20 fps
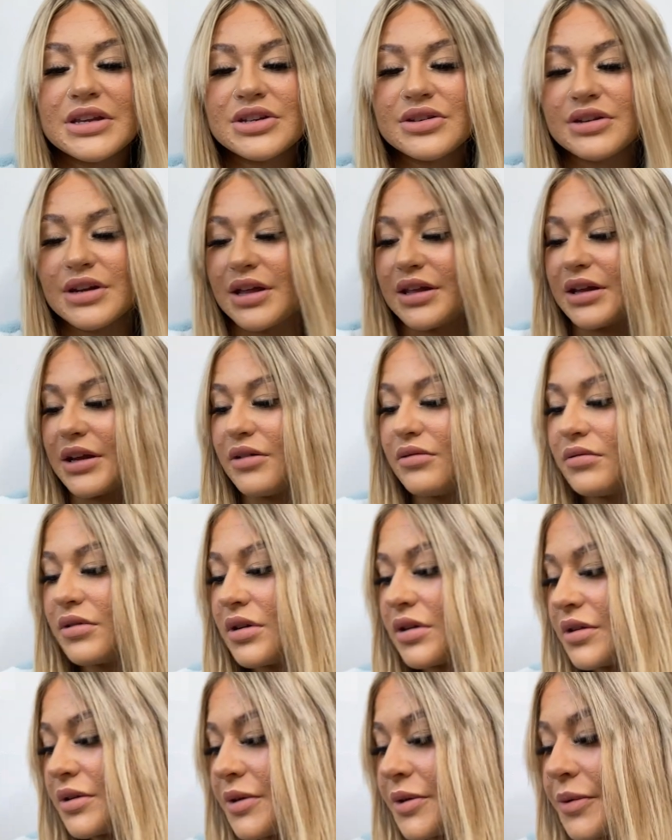do that now.
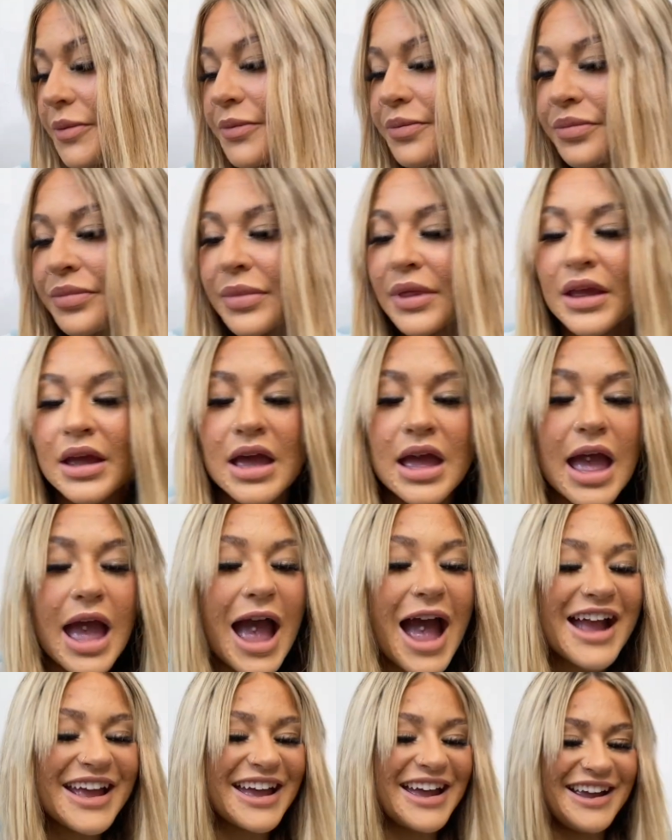
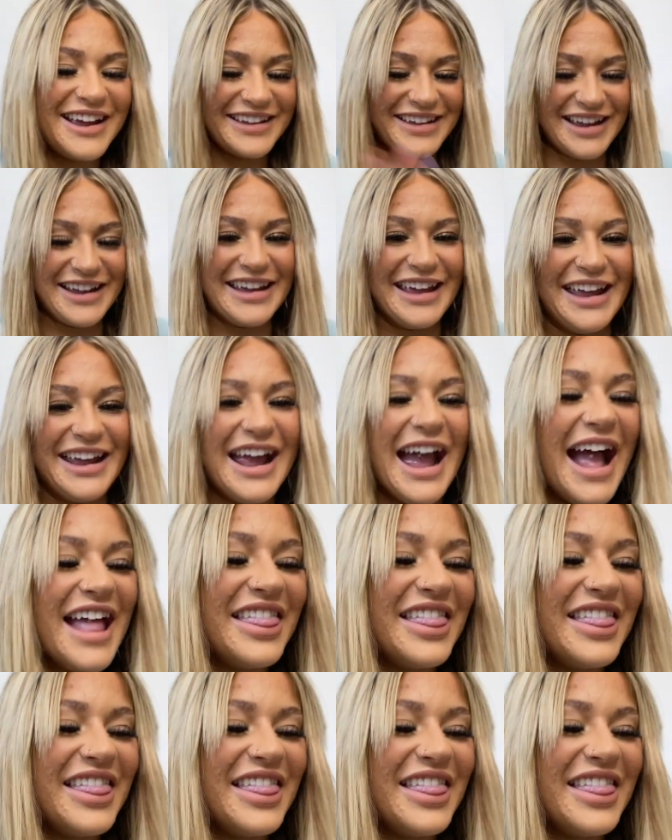Okay, okay, okay.